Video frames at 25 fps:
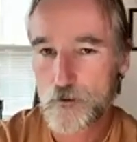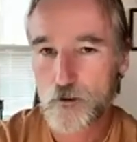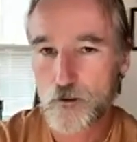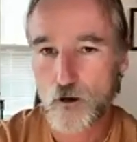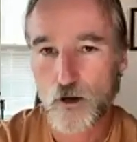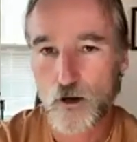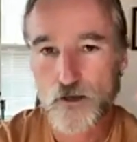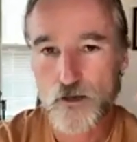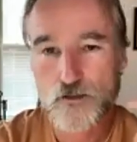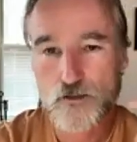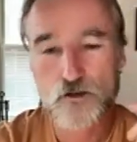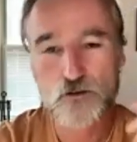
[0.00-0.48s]

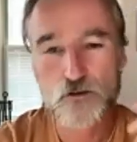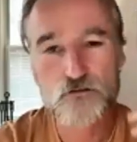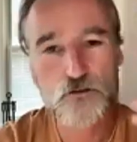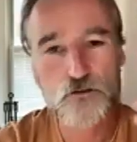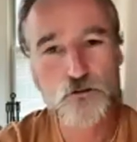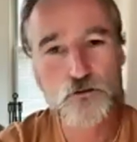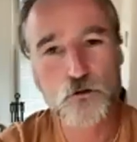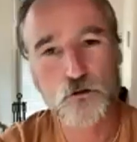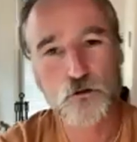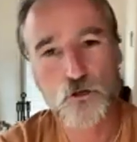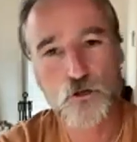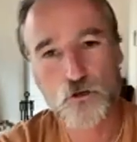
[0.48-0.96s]
All right, so if
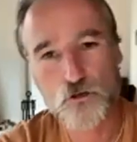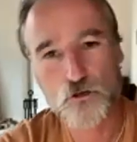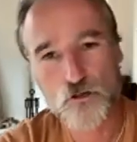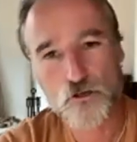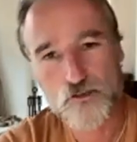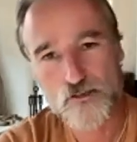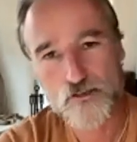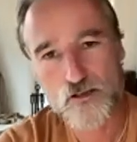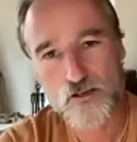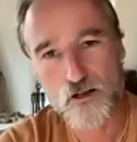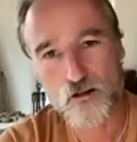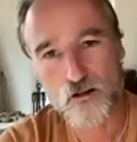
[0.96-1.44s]
you don't know
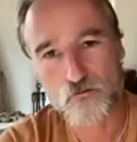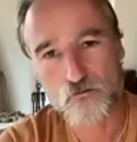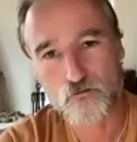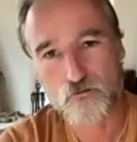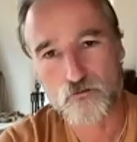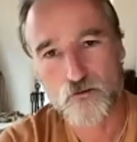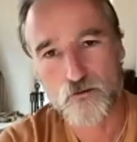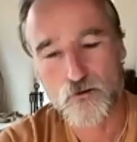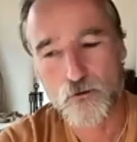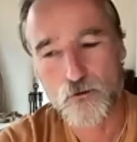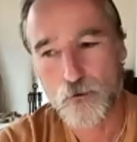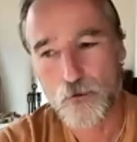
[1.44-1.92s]

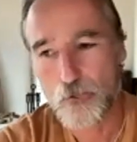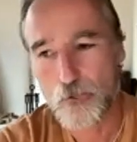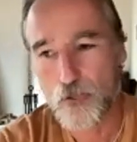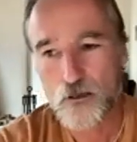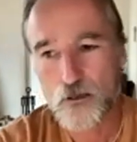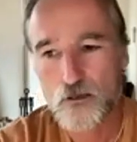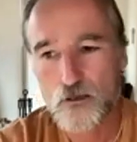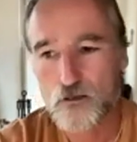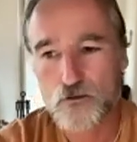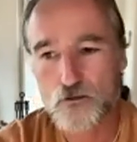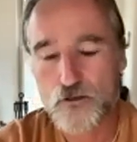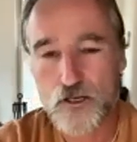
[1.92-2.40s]
yourself,
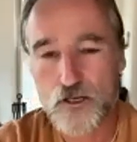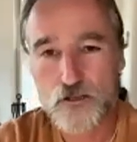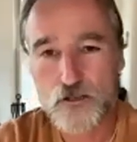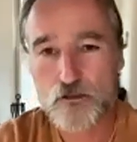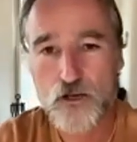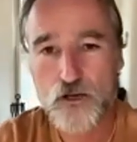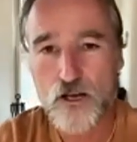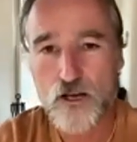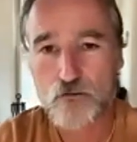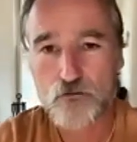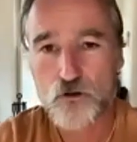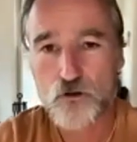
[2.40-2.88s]
then
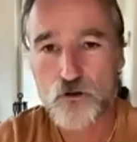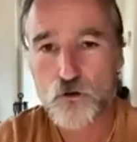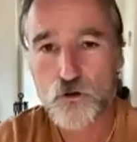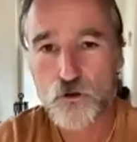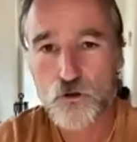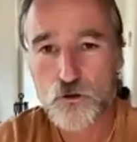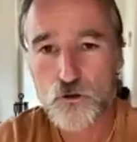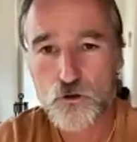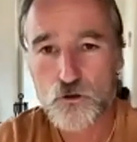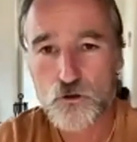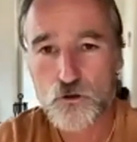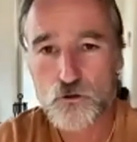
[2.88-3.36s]
you have no
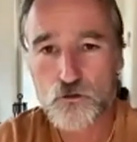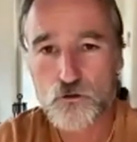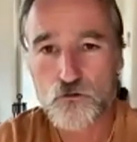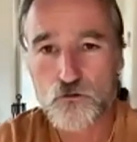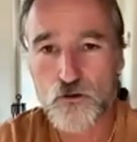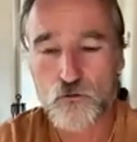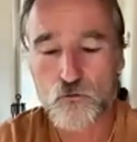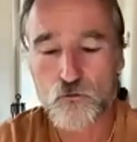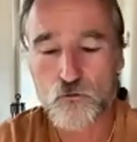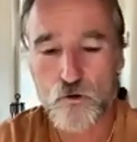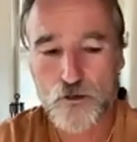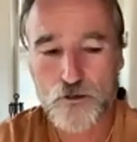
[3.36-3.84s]
clue.
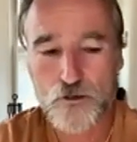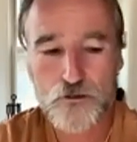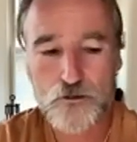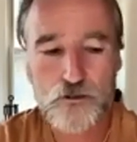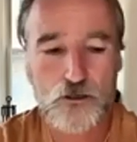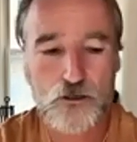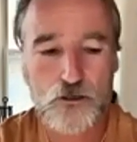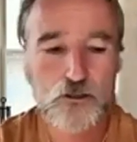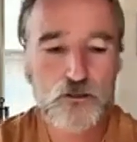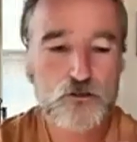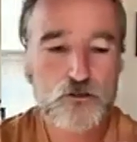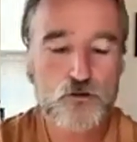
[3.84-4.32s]
And what are you
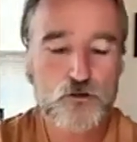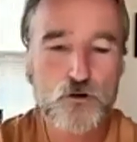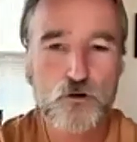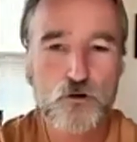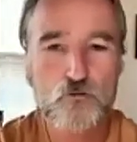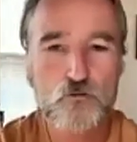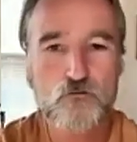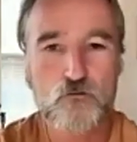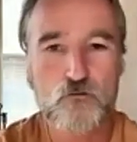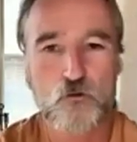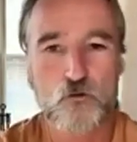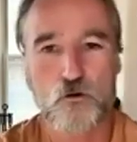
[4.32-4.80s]
going to
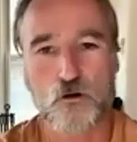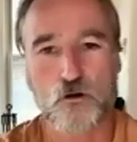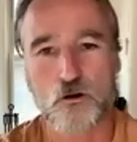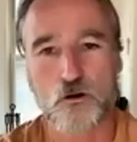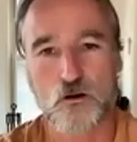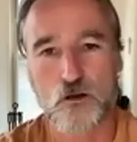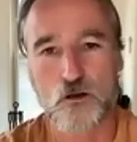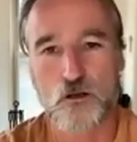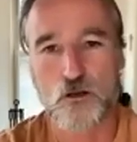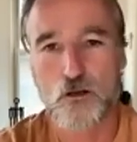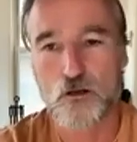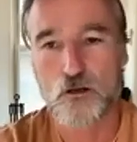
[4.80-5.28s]
go for?